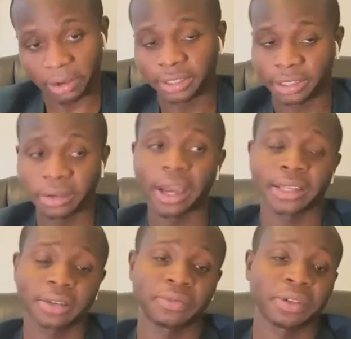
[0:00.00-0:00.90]
Earth still
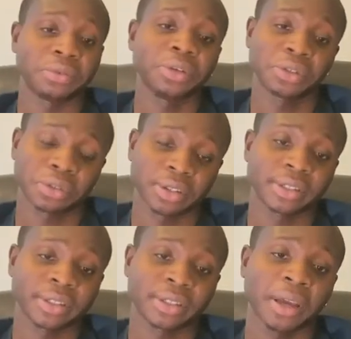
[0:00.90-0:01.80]
has infinite
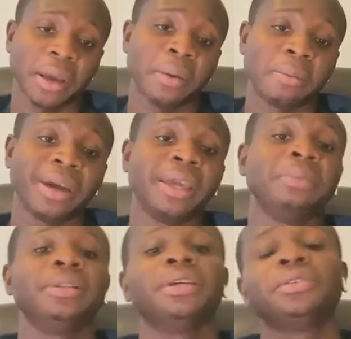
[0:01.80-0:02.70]
resources, but
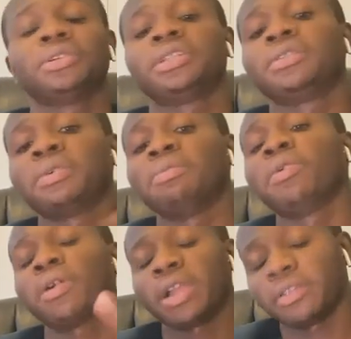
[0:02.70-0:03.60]
he believes there's even
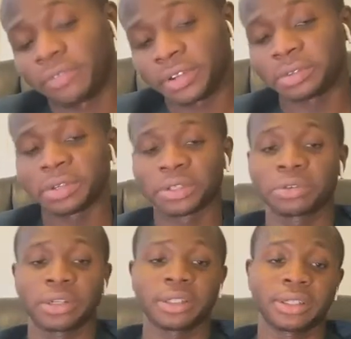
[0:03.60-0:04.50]
more infinite
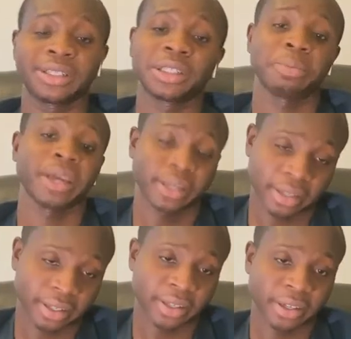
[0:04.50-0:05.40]
resources in
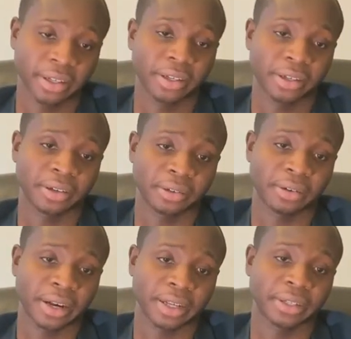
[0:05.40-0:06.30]
space,
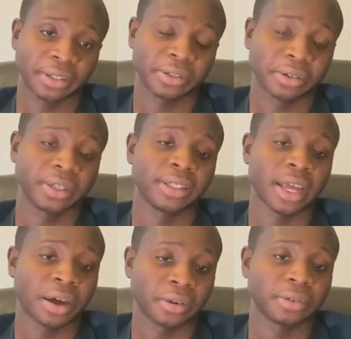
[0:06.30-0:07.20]
right? So he's
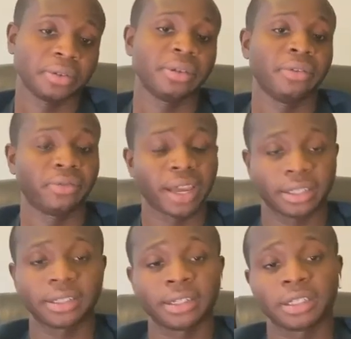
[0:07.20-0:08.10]
out
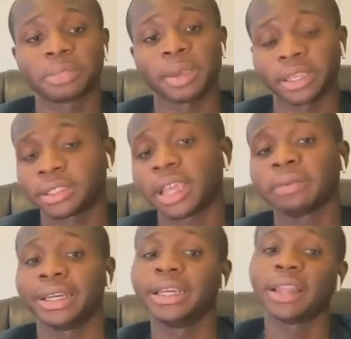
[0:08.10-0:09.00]
investing in space.
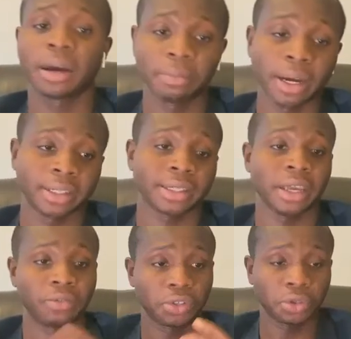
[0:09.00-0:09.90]
Same with Elon Musk.
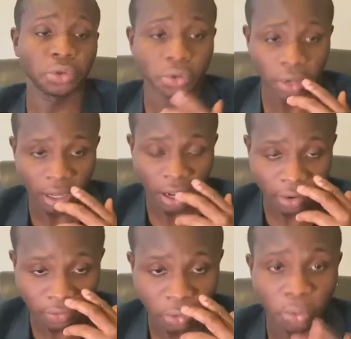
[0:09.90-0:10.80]
If 2
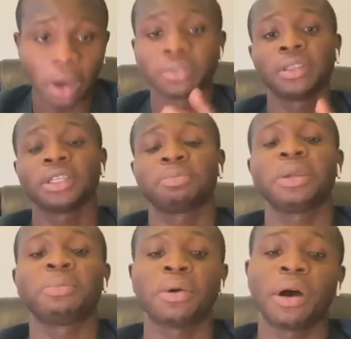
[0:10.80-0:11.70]
of the wealthiest
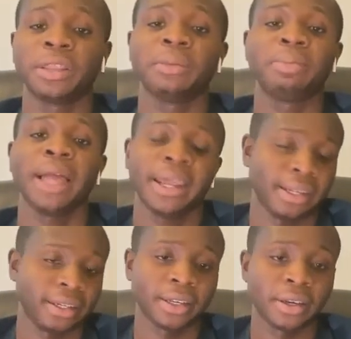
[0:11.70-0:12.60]
people on the
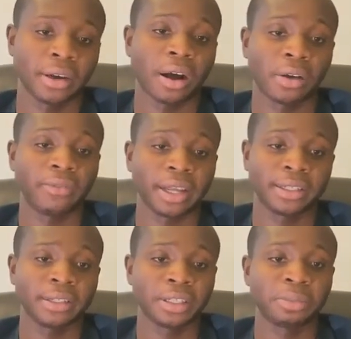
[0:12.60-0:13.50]
planet are
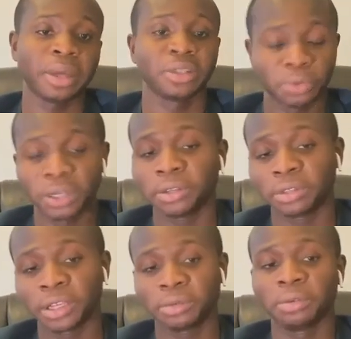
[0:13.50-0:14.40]
investing in space, what do you
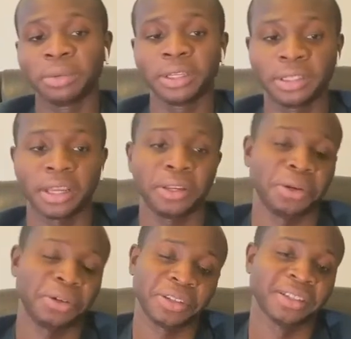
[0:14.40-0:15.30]
think we'll be in 10
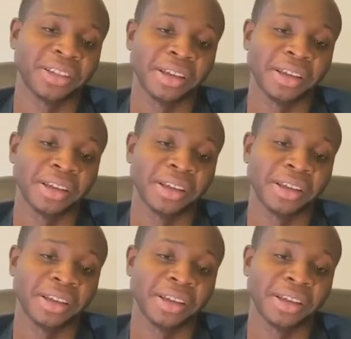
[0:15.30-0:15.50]
years?